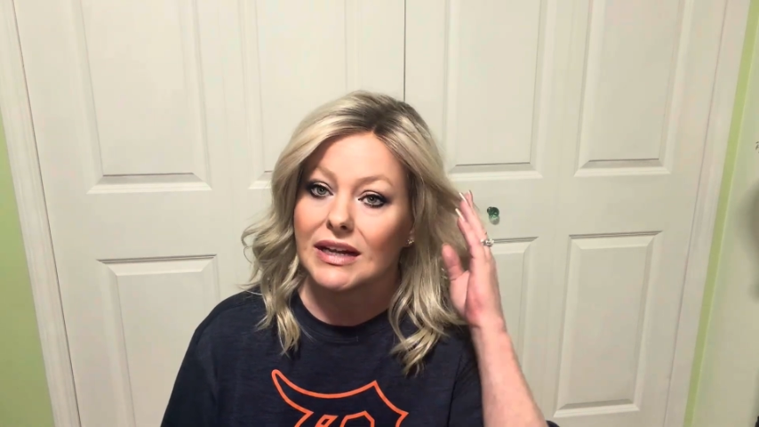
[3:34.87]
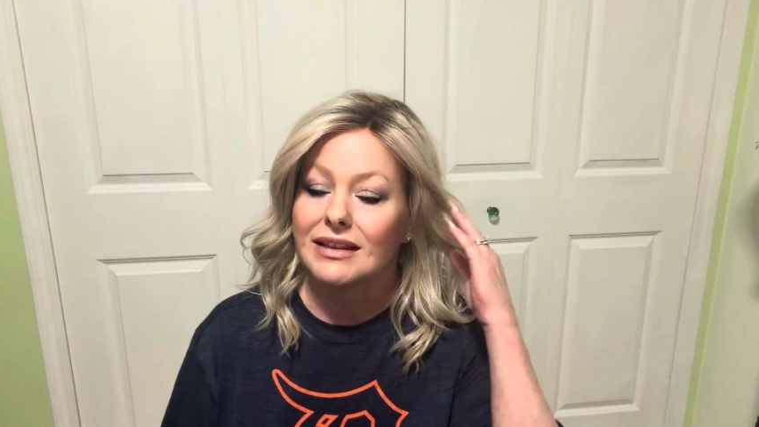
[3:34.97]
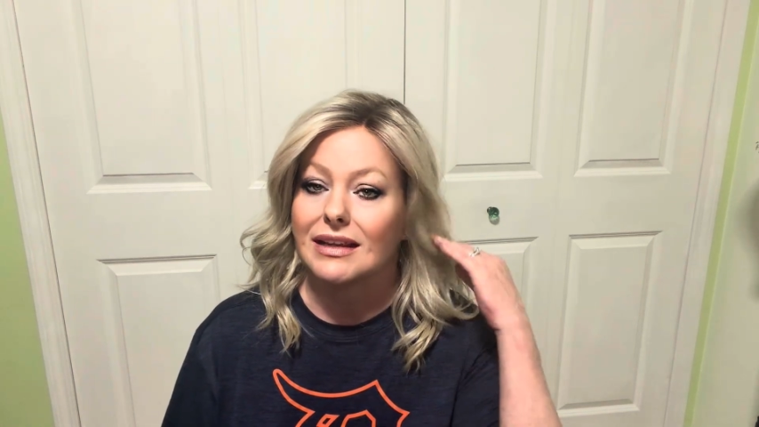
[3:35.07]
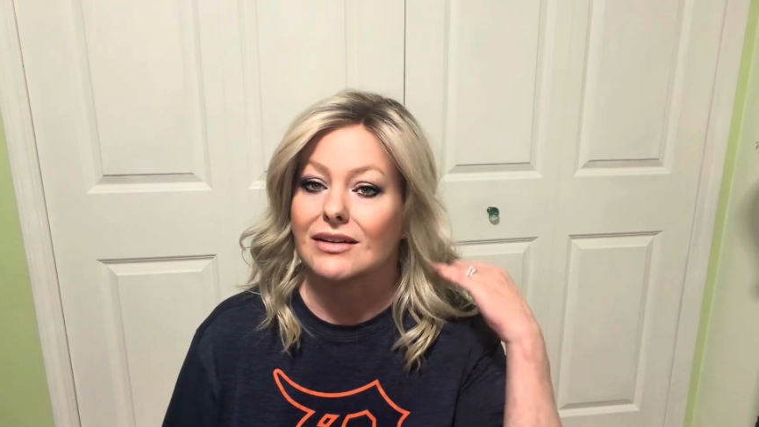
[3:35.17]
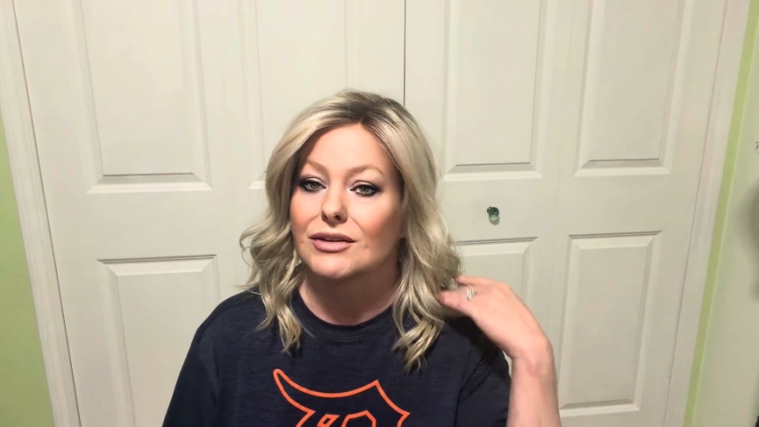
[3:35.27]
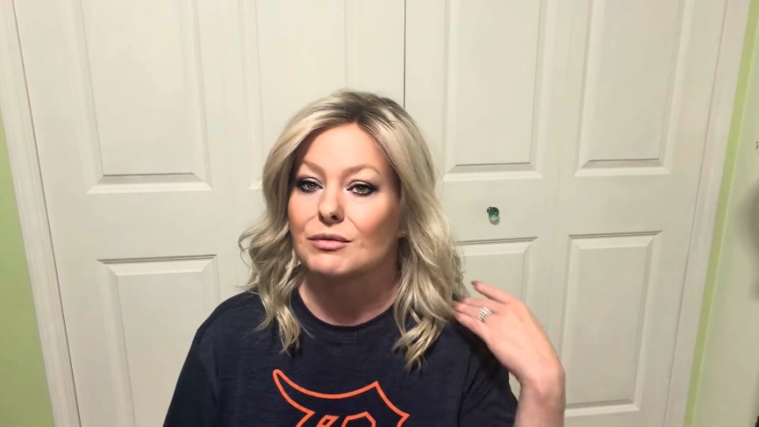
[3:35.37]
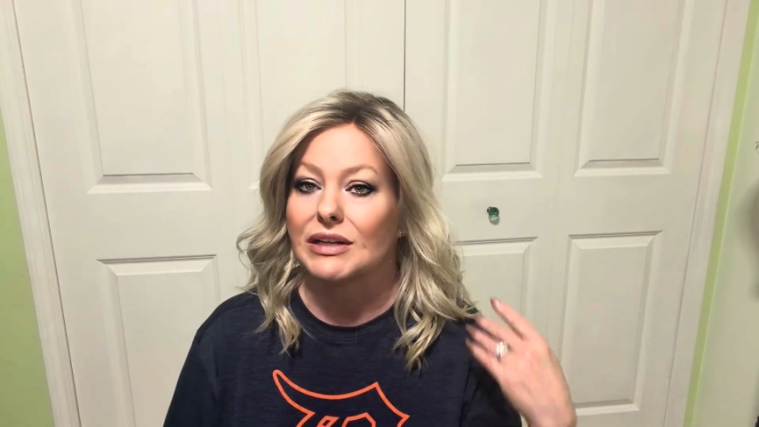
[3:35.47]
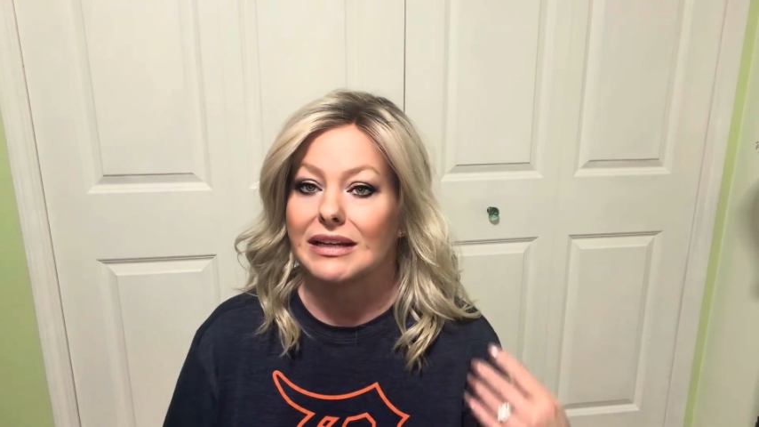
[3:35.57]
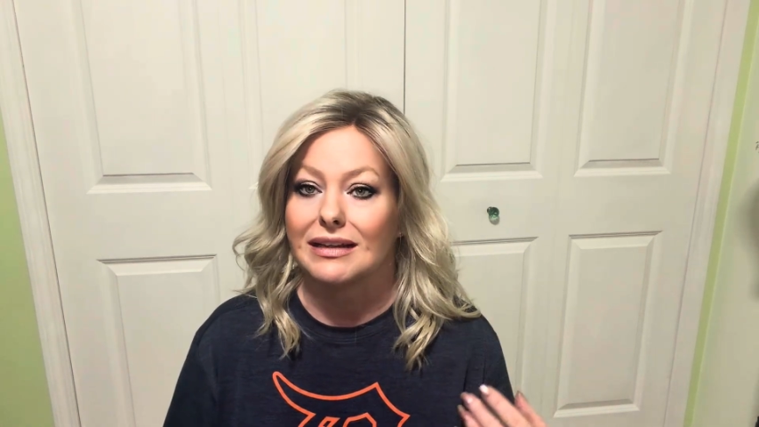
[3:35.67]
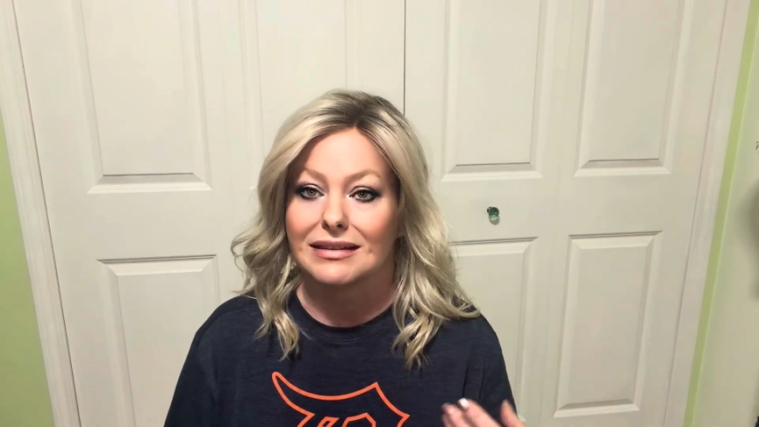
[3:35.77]
I think
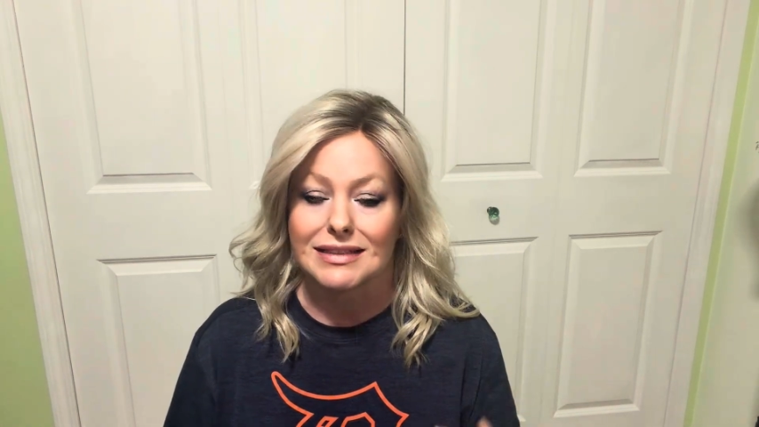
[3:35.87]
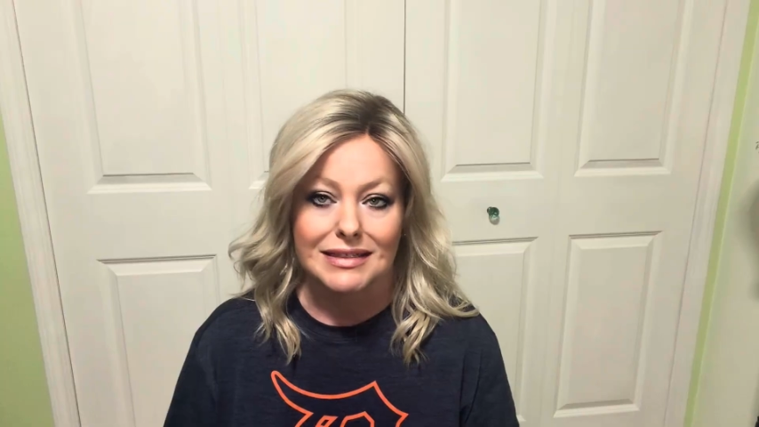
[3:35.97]
everybody needs a